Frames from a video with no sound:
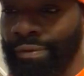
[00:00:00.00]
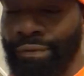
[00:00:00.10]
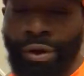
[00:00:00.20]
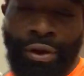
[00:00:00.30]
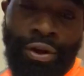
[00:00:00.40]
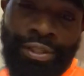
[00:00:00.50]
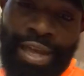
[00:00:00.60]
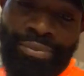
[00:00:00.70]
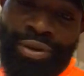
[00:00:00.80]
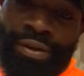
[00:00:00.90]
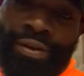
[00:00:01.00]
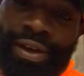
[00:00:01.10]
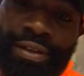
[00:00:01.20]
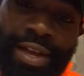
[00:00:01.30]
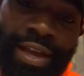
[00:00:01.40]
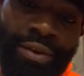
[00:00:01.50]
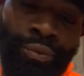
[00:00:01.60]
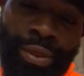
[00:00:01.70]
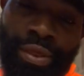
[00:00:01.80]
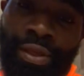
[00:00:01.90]
for a long time trying to connect
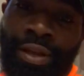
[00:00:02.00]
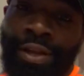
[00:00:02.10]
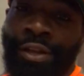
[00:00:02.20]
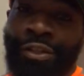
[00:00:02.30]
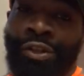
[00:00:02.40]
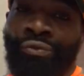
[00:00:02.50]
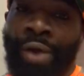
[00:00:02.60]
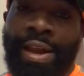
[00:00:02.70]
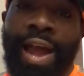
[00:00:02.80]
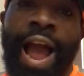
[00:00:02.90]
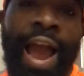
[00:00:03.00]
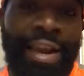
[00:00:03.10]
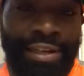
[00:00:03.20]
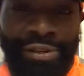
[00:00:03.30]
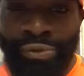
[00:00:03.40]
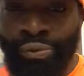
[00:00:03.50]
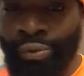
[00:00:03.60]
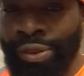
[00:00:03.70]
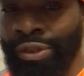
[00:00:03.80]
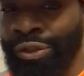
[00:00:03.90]
with the right height,
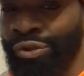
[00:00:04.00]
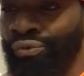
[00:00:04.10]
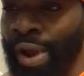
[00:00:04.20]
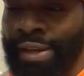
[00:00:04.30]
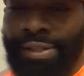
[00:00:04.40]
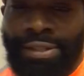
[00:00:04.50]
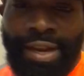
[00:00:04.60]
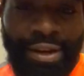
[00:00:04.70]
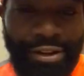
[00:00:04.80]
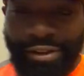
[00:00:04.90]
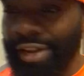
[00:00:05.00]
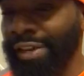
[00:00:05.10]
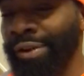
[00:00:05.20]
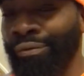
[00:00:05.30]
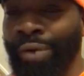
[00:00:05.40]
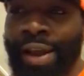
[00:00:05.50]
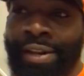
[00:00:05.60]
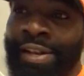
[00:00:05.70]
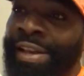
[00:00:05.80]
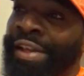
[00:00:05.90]
with the right slender and the right
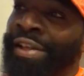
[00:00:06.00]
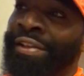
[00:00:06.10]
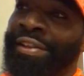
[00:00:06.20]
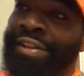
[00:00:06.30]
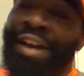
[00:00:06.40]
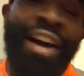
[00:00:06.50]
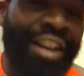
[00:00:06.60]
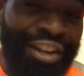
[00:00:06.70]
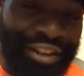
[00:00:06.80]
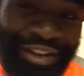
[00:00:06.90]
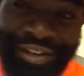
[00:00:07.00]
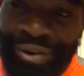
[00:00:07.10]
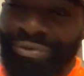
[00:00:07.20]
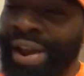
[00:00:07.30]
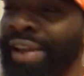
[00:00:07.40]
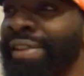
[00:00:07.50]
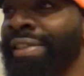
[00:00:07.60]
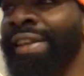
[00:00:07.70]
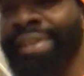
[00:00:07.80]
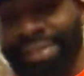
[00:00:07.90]
color and the
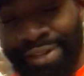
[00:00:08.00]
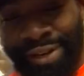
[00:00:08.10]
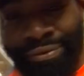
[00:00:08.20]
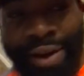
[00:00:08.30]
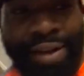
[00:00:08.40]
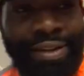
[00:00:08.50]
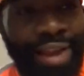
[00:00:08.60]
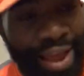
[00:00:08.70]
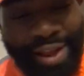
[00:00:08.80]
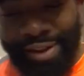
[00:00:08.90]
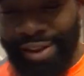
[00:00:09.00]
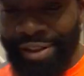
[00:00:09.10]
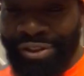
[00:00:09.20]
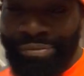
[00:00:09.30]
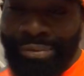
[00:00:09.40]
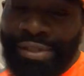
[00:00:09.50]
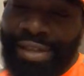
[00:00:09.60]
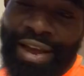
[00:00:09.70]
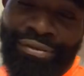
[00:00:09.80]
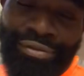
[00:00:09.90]
right this and the right that, and you miss
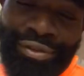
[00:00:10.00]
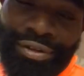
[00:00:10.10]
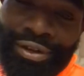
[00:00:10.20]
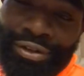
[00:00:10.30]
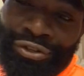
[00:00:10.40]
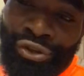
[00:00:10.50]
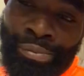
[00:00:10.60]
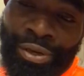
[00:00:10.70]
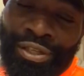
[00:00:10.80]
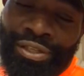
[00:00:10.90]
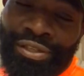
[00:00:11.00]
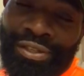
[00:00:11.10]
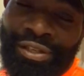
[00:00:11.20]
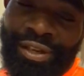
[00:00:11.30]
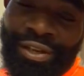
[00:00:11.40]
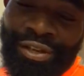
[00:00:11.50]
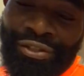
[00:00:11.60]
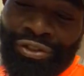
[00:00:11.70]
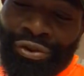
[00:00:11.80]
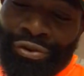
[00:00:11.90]
out on so much.
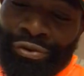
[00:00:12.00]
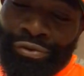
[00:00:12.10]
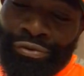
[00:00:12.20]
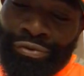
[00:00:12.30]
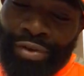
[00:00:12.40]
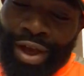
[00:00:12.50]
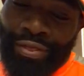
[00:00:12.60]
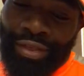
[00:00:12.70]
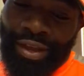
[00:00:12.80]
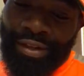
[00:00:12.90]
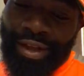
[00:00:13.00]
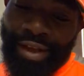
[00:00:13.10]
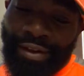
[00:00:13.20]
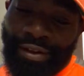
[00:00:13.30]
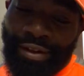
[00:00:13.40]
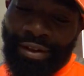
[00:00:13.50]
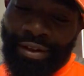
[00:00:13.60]
So I think that